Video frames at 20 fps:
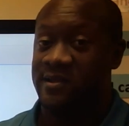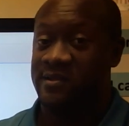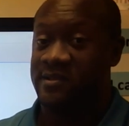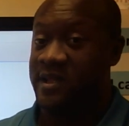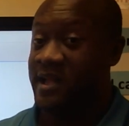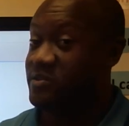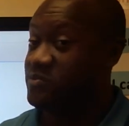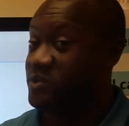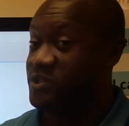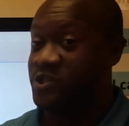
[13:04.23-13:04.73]

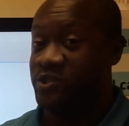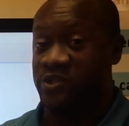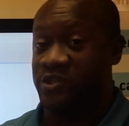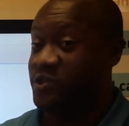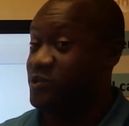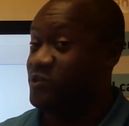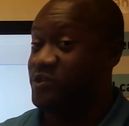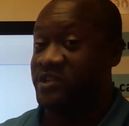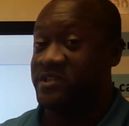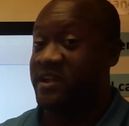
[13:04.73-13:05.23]
That's what you do.
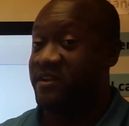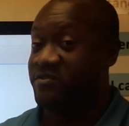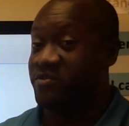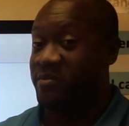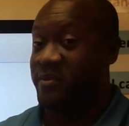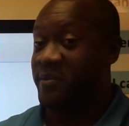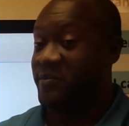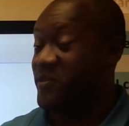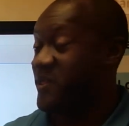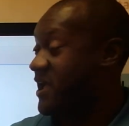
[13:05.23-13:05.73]
You just have to
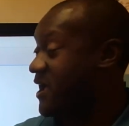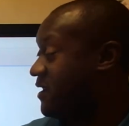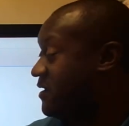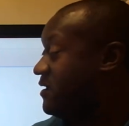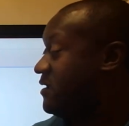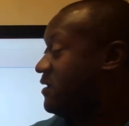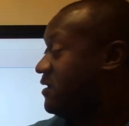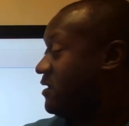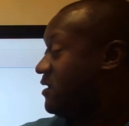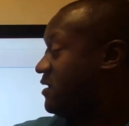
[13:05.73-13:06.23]
remember that.
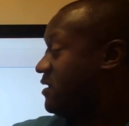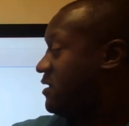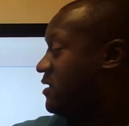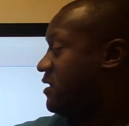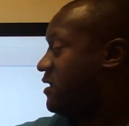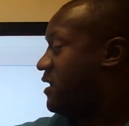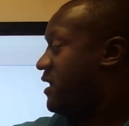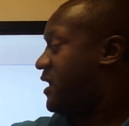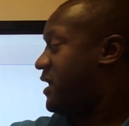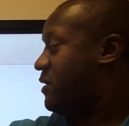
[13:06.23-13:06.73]

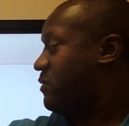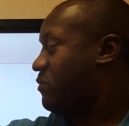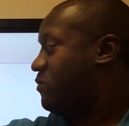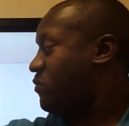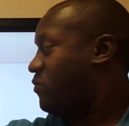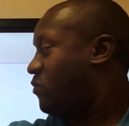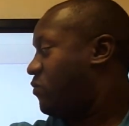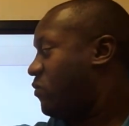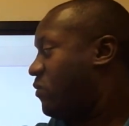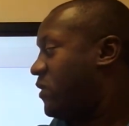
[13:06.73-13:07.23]
Hey,
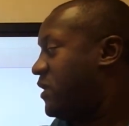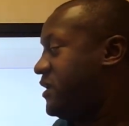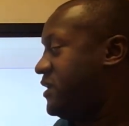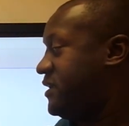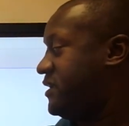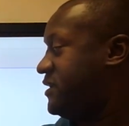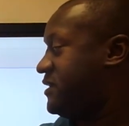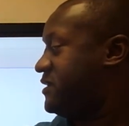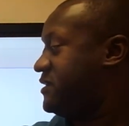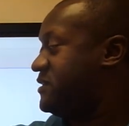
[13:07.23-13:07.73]
what
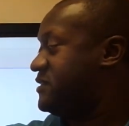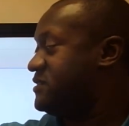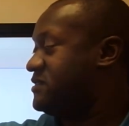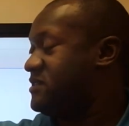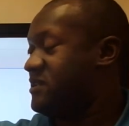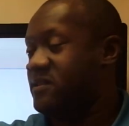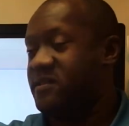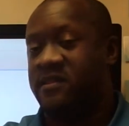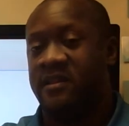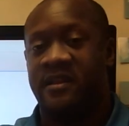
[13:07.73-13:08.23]

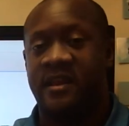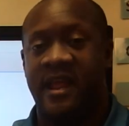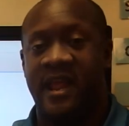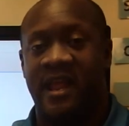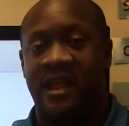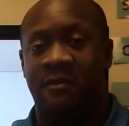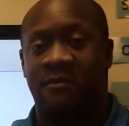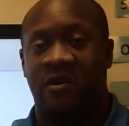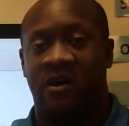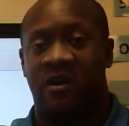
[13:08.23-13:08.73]
is the
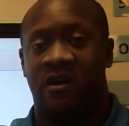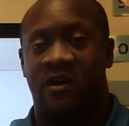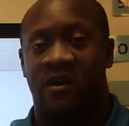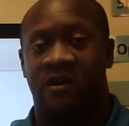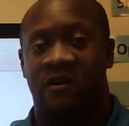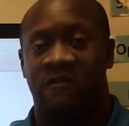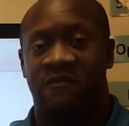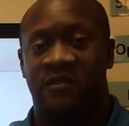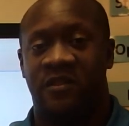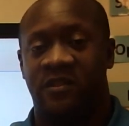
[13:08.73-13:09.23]
name
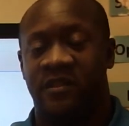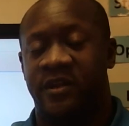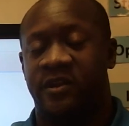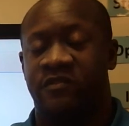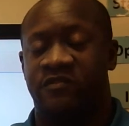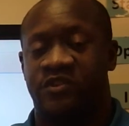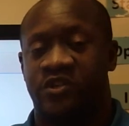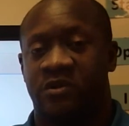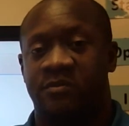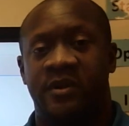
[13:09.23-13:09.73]
of the leader
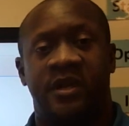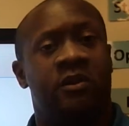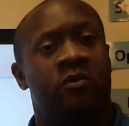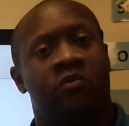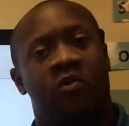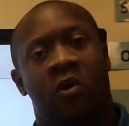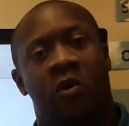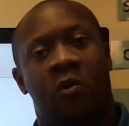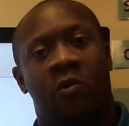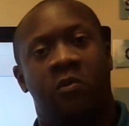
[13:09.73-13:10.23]
of Germany?
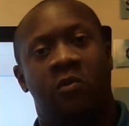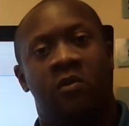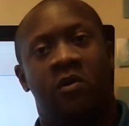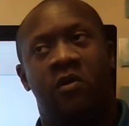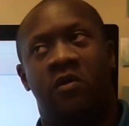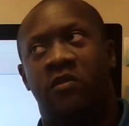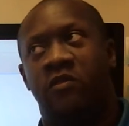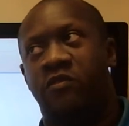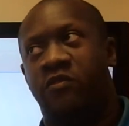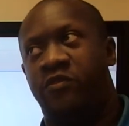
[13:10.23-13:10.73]
Well,
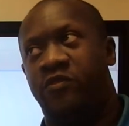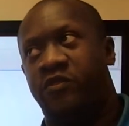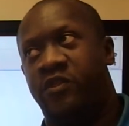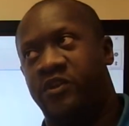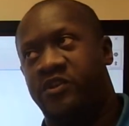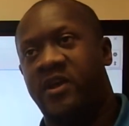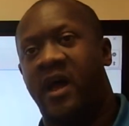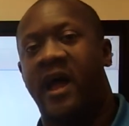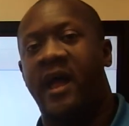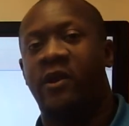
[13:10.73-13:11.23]
the
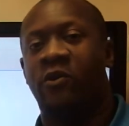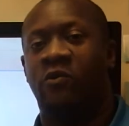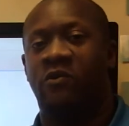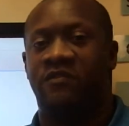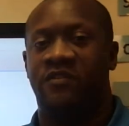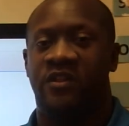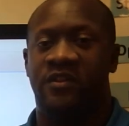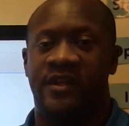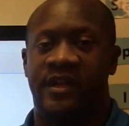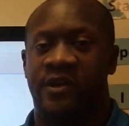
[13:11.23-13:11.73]
title
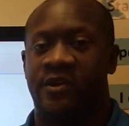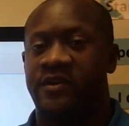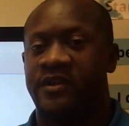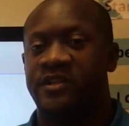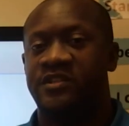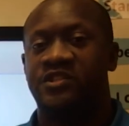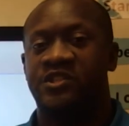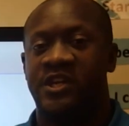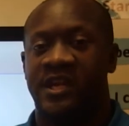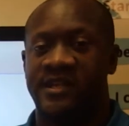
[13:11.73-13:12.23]
of the leader
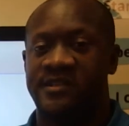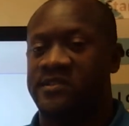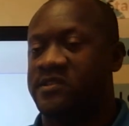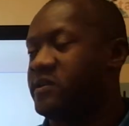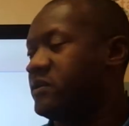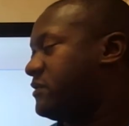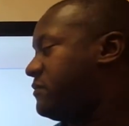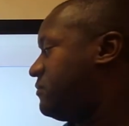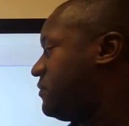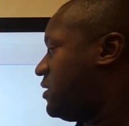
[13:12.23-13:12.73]
is
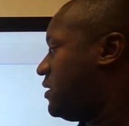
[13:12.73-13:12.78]
Chancellor.